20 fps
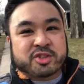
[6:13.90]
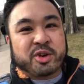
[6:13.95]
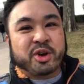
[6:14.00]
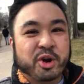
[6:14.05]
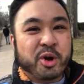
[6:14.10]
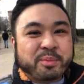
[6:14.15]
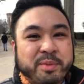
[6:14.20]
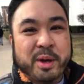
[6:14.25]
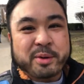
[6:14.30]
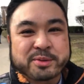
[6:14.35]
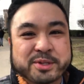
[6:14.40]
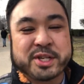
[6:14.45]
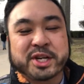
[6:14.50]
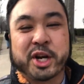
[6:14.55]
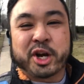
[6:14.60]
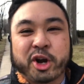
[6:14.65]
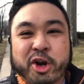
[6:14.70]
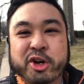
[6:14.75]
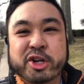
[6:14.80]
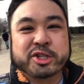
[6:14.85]
So I hope that was an
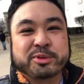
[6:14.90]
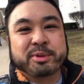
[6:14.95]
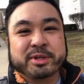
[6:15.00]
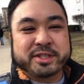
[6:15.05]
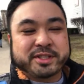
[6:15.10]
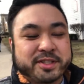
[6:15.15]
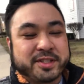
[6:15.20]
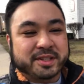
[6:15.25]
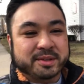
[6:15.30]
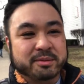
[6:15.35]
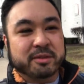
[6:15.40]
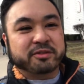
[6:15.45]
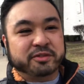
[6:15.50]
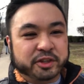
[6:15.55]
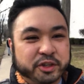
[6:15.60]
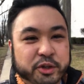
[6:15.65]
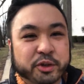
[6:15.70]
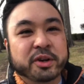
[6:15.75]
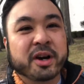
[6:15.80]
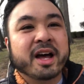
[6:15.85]
encouragement to some of
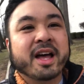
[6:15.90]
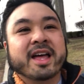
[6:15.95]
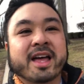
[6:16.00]
you.